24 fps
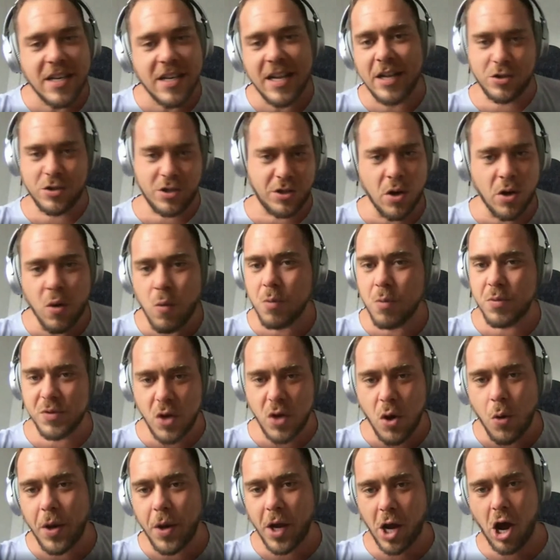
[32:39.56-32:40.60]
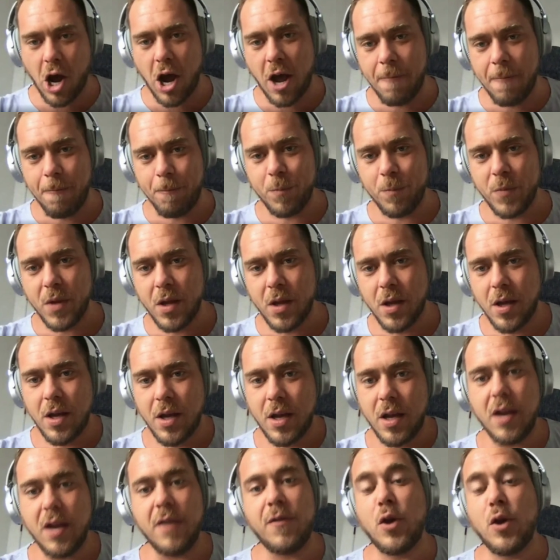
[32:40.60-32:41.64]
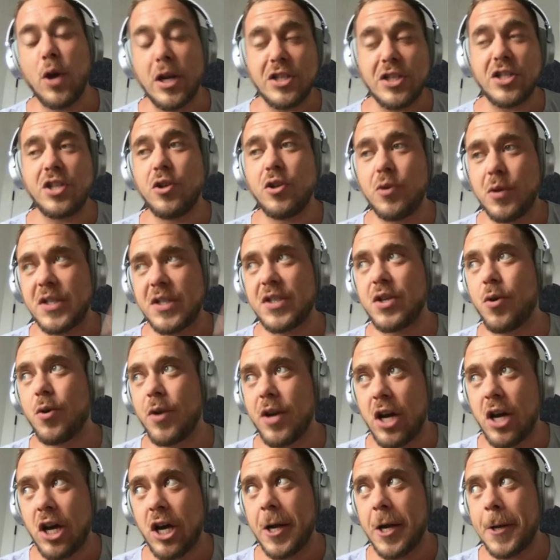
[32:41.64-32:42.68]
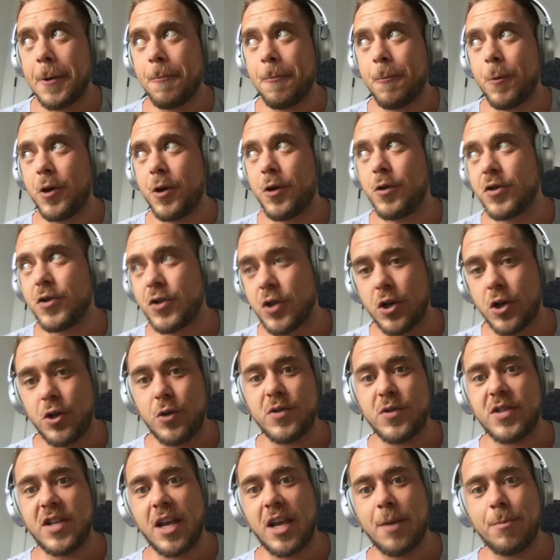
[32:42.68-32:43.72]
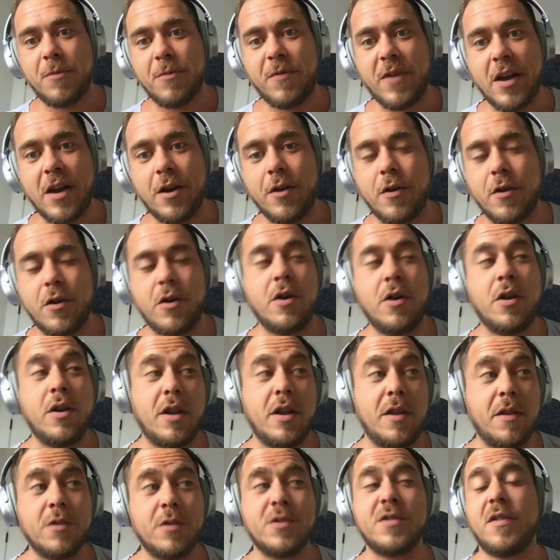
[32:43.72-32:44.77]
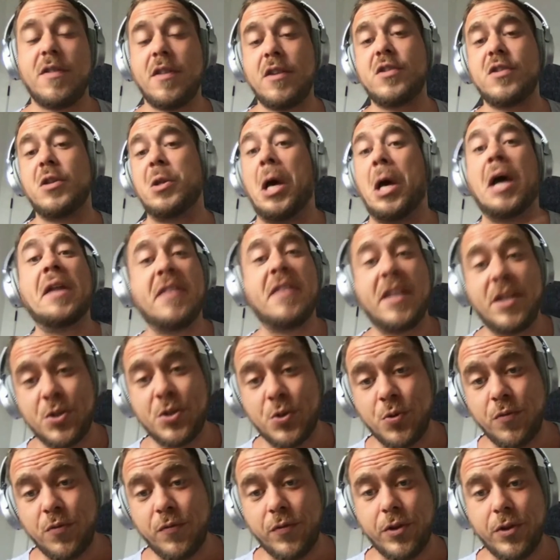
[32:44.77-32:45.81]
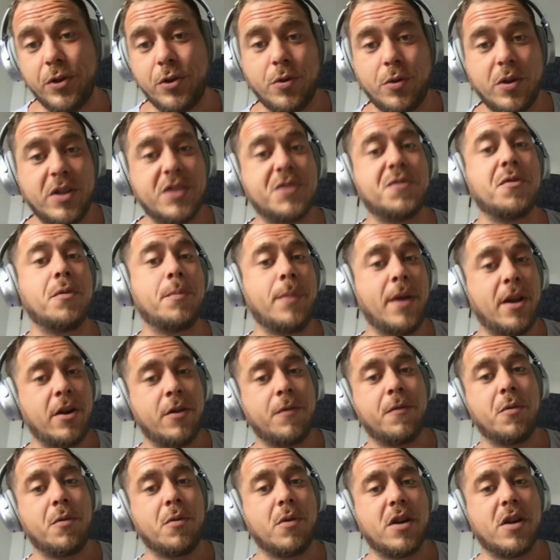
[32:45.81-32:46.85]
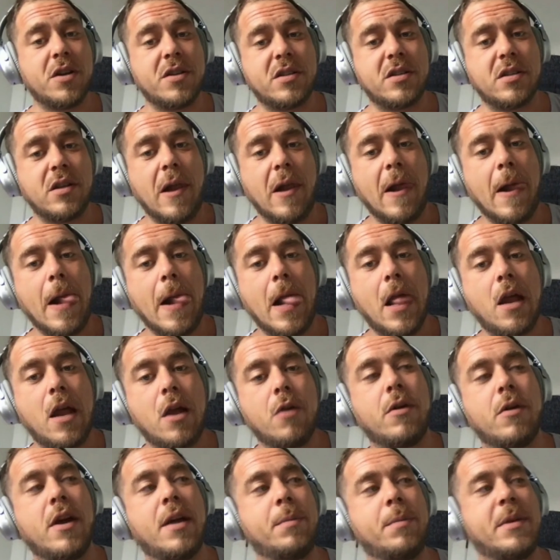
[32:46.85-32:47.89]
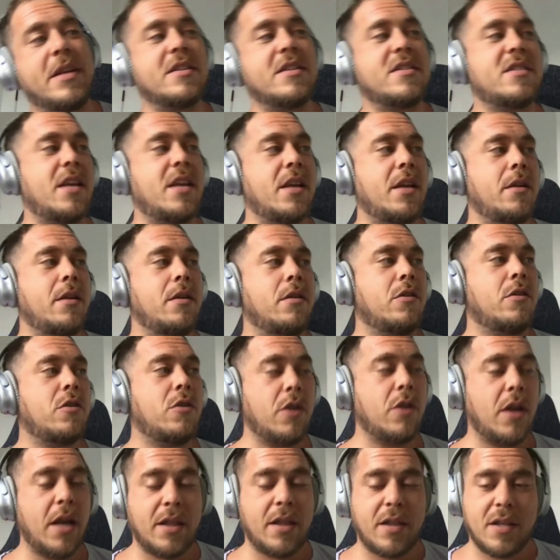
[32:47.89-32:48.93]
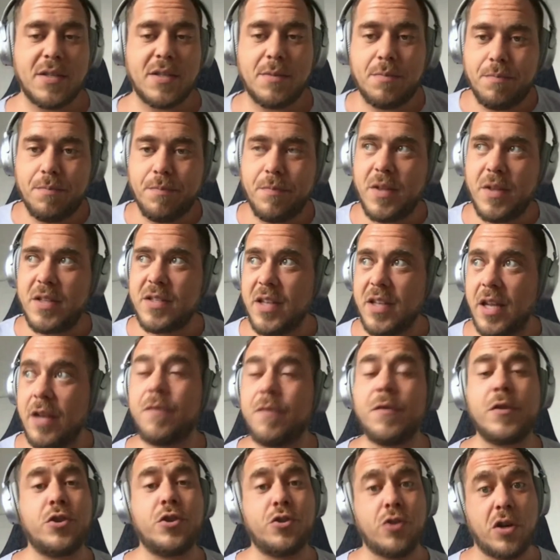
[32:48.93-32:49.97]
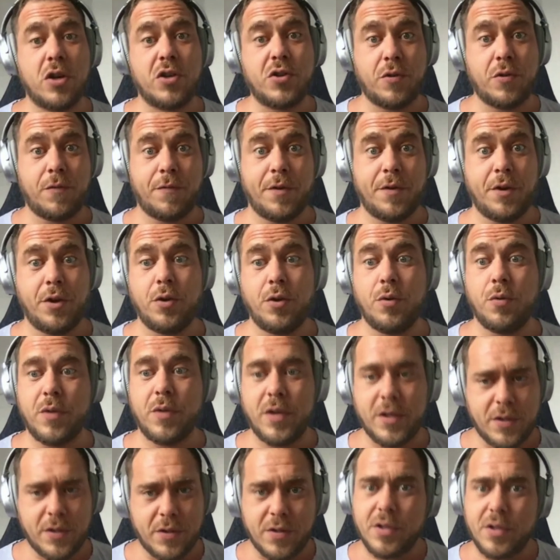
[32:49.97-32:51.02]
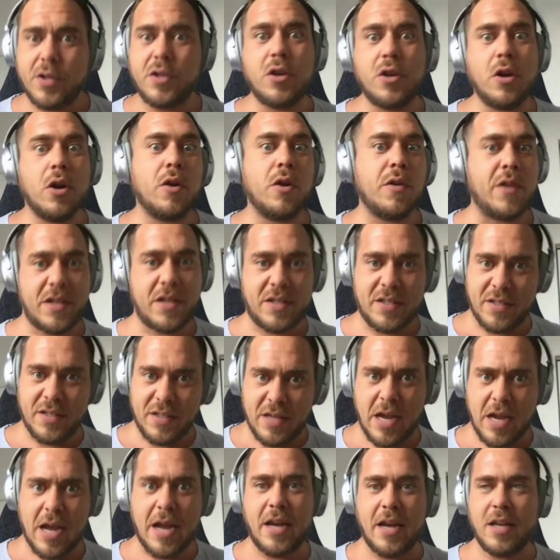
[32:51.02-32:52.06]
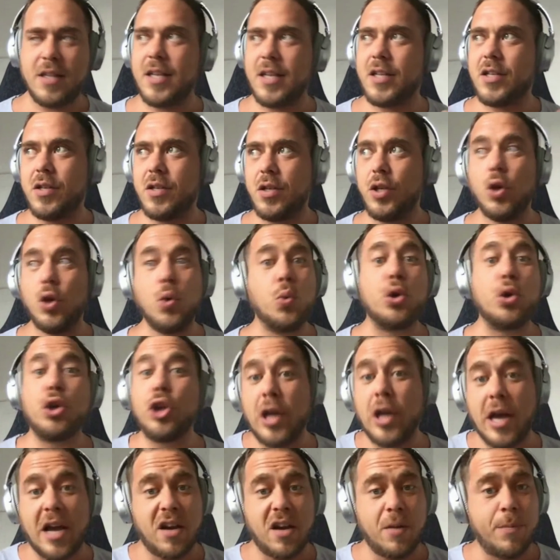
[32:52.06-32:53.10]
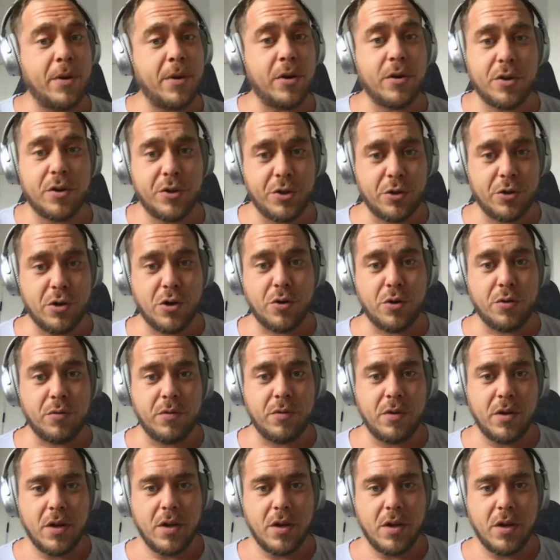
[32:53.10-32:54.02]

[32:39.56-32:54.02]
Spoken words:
actually know what was going on. And if you actually know what's going on when you start using Amplify under the hood, there's a lot they do for you, and it's for better, for worse, right? Because they create this infrastructure for you that's secure, that's tight, that you wouldn't know how to build on your own.